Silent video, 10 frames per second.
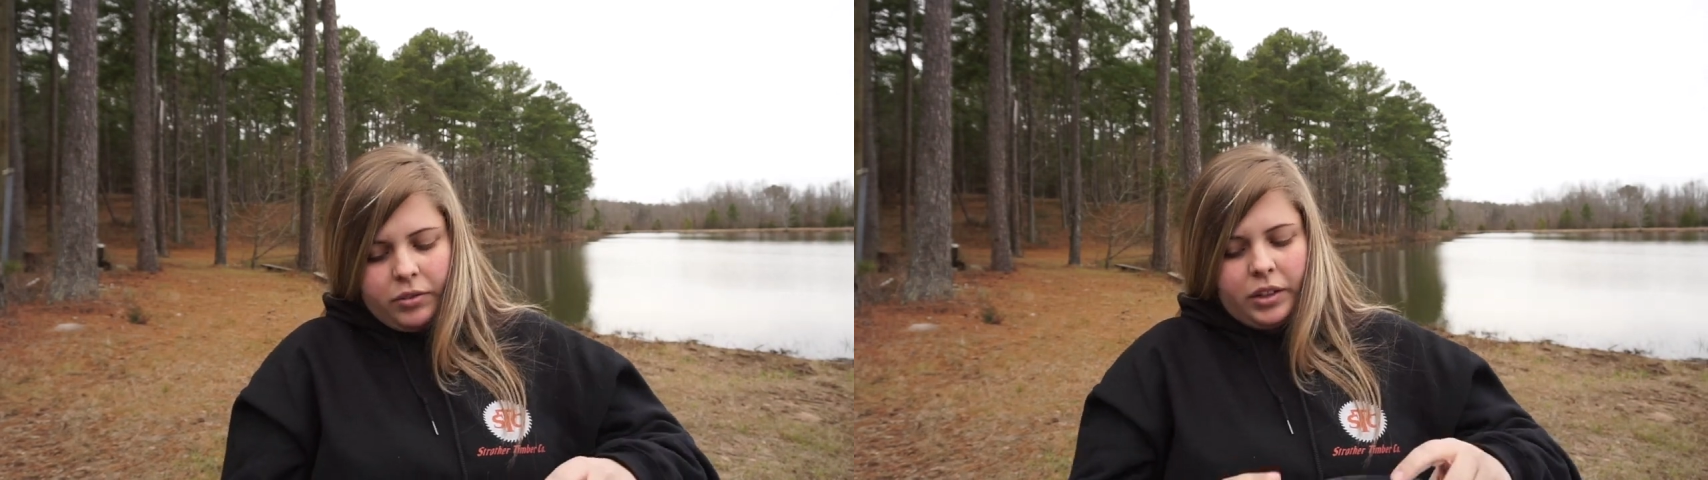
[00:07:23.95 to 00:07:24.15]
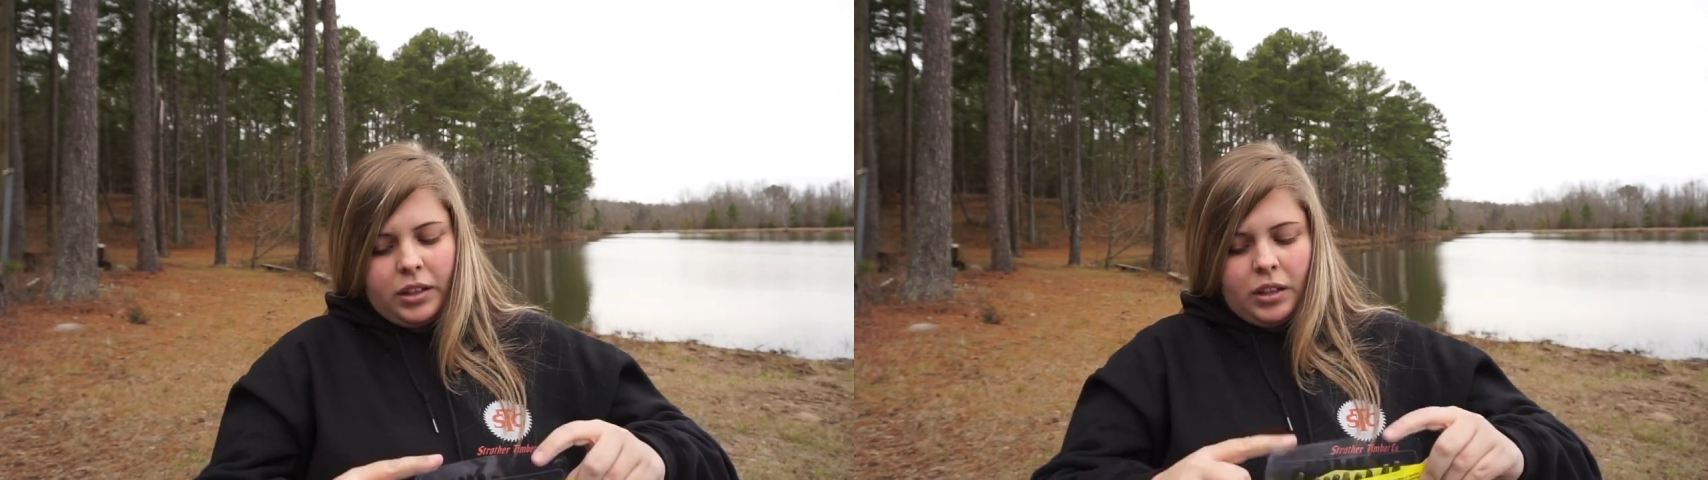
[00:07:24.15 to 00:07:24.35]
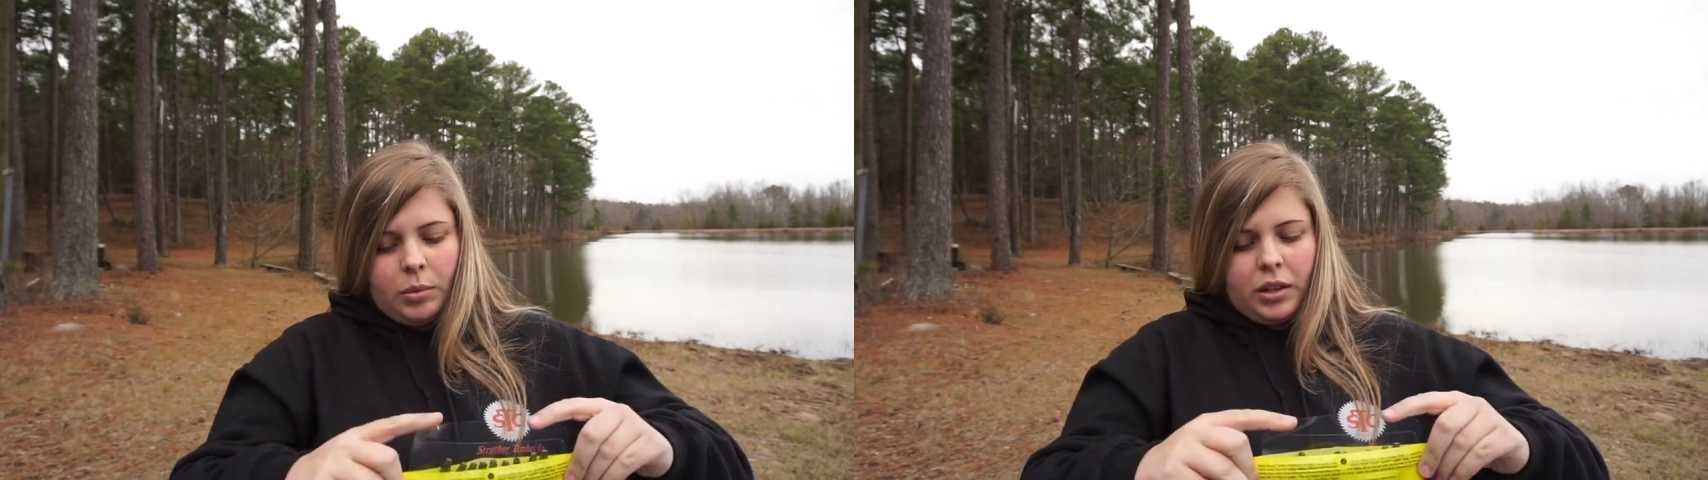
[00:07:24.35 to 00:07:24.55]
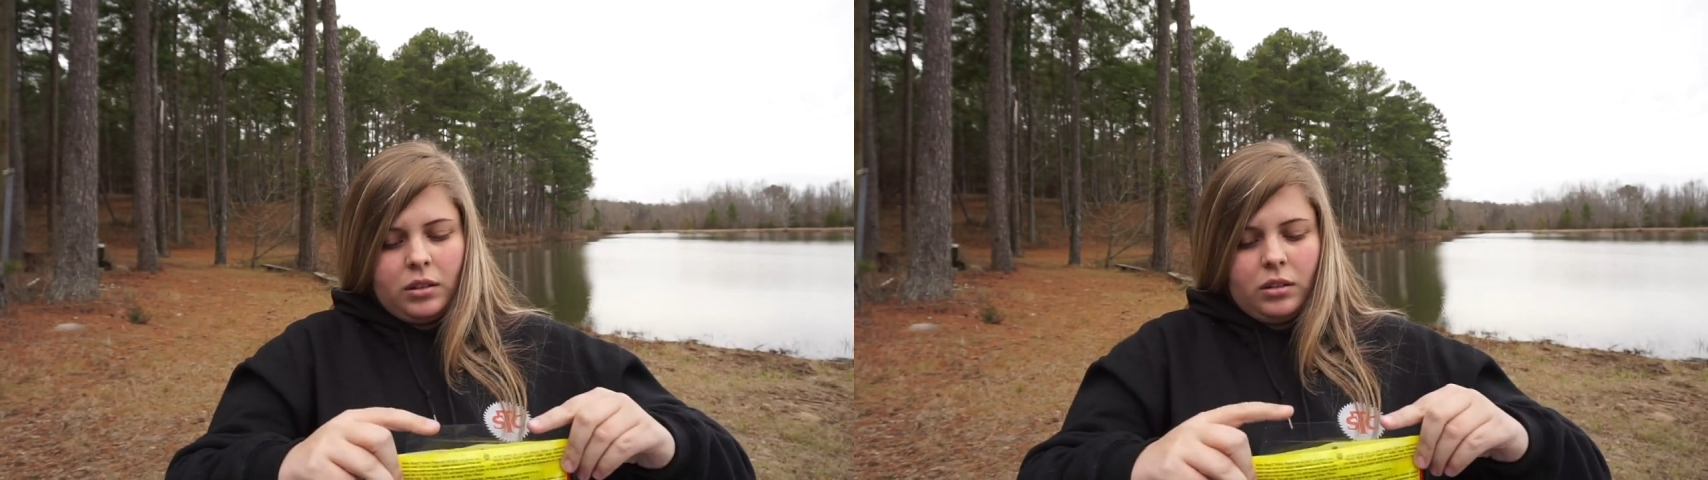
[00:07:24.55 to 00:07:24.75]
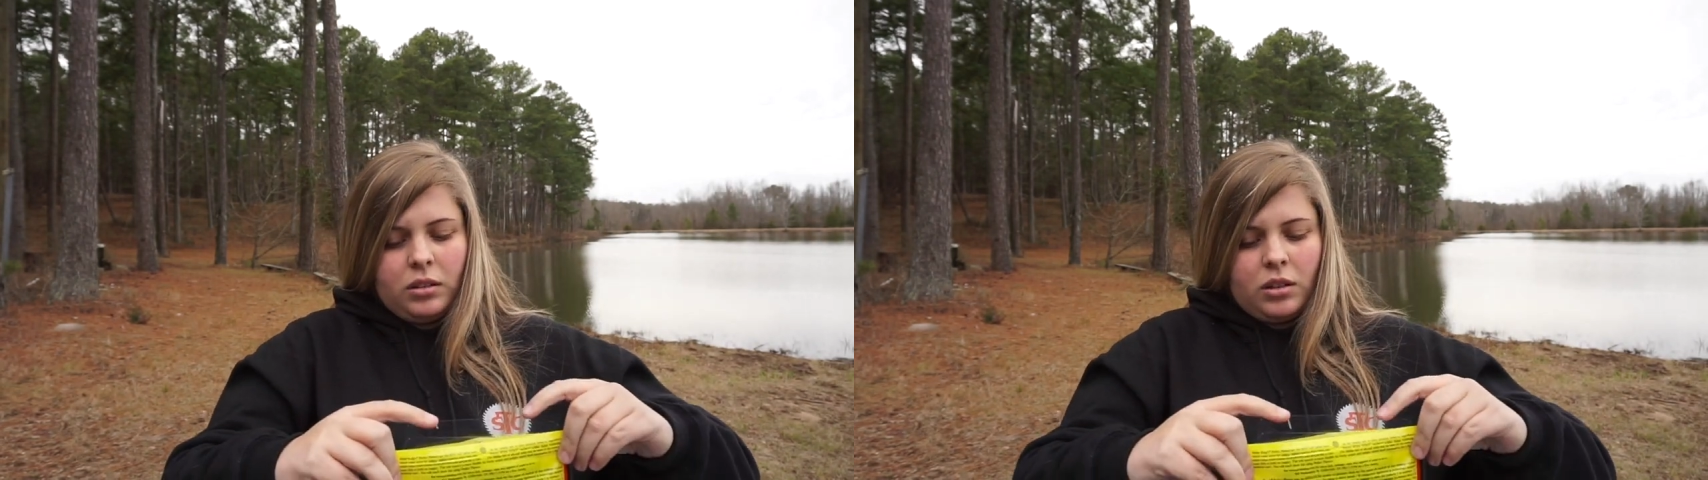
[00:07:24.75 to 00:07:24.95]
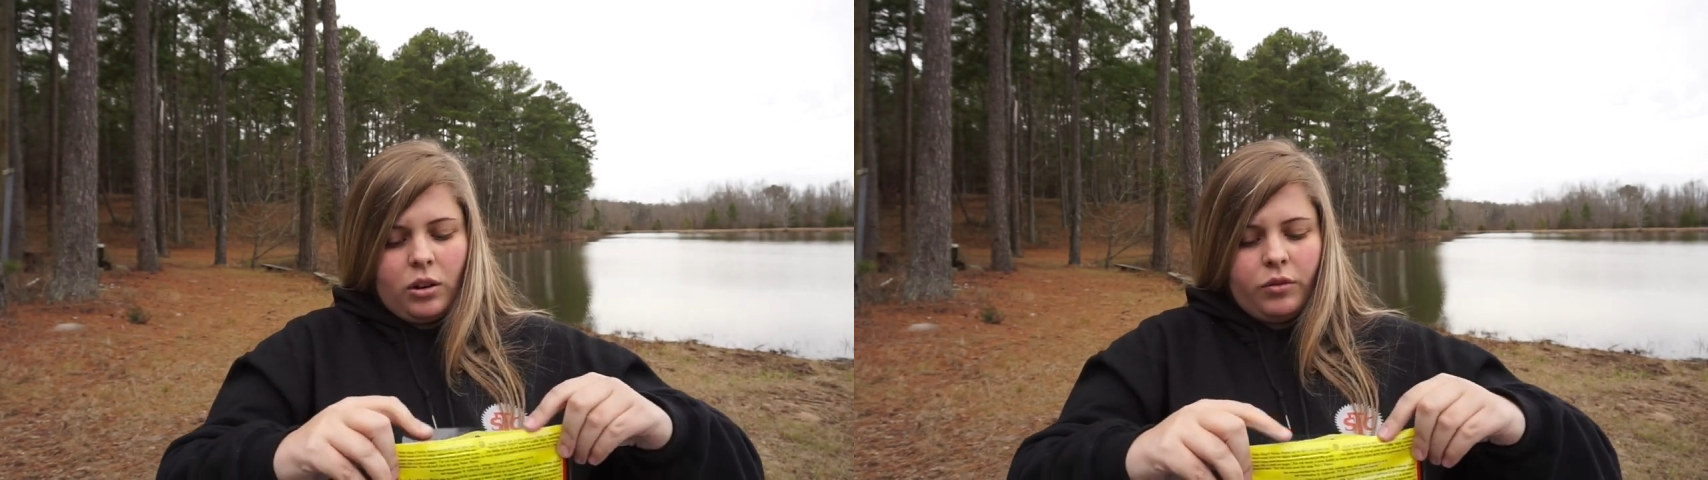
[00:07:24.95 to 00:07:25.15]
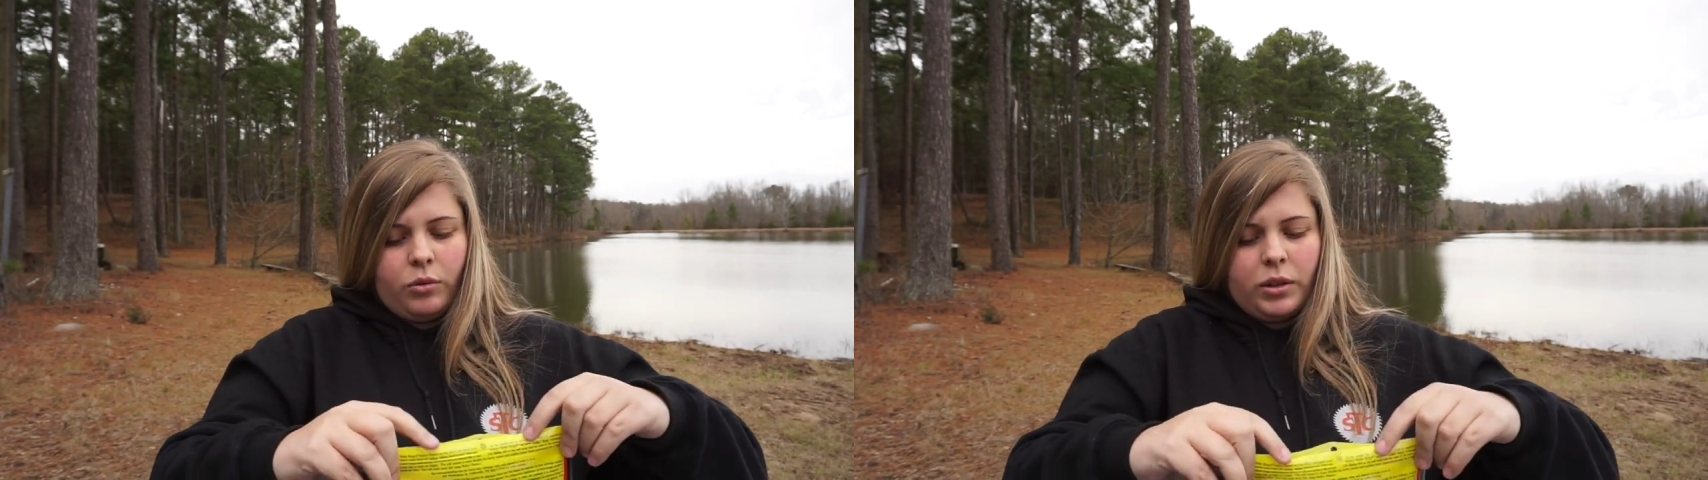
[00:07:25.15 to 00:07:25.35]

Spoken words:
If I can get that back in there. That's all for